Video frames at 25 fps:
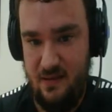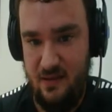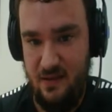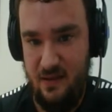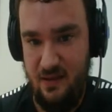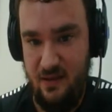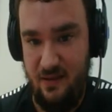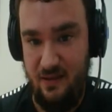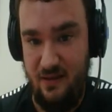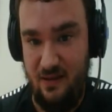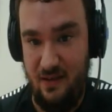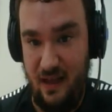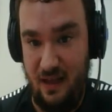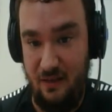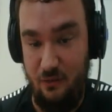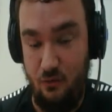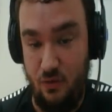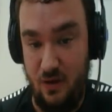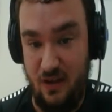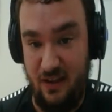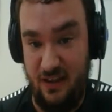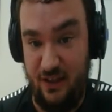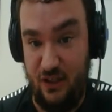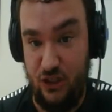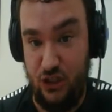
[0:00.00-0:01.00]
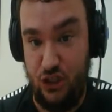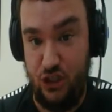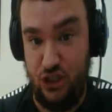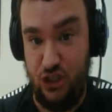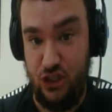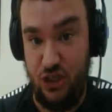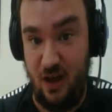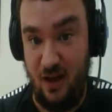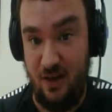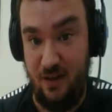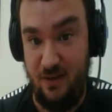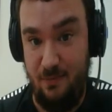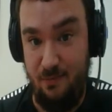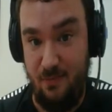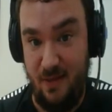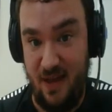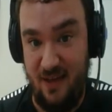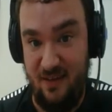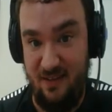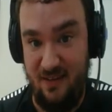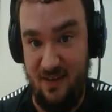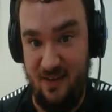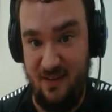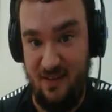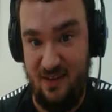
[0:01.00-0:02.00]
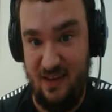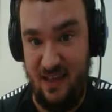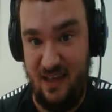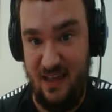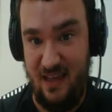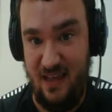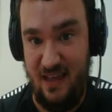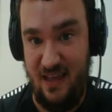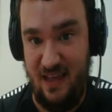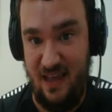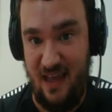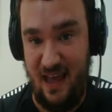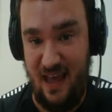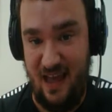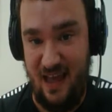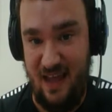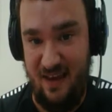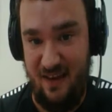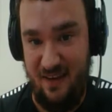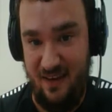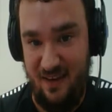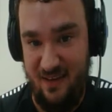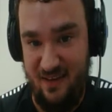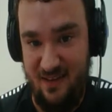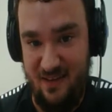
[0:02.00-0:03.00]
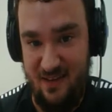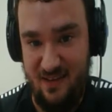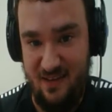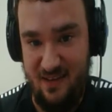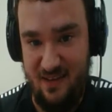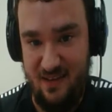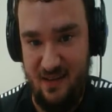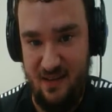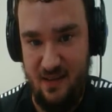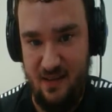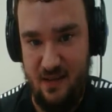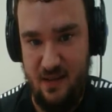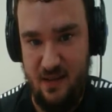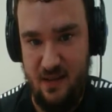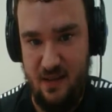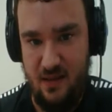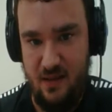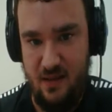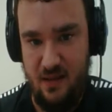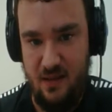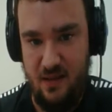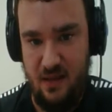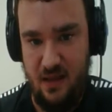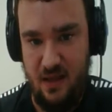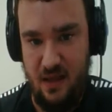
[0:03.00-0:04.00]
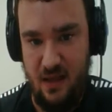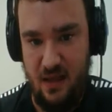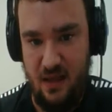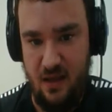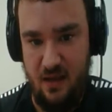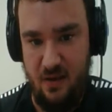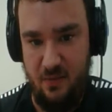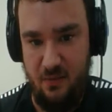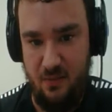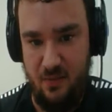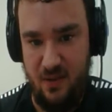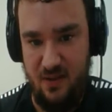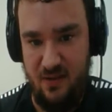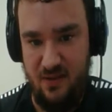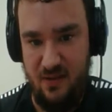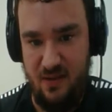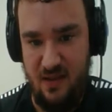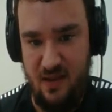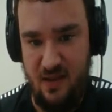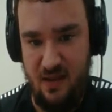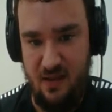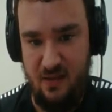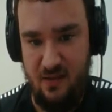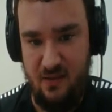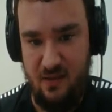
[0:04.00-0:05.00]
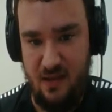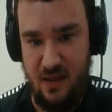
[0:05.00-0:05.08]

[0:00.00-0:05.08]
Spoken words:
He's like really shocked by this again. And we see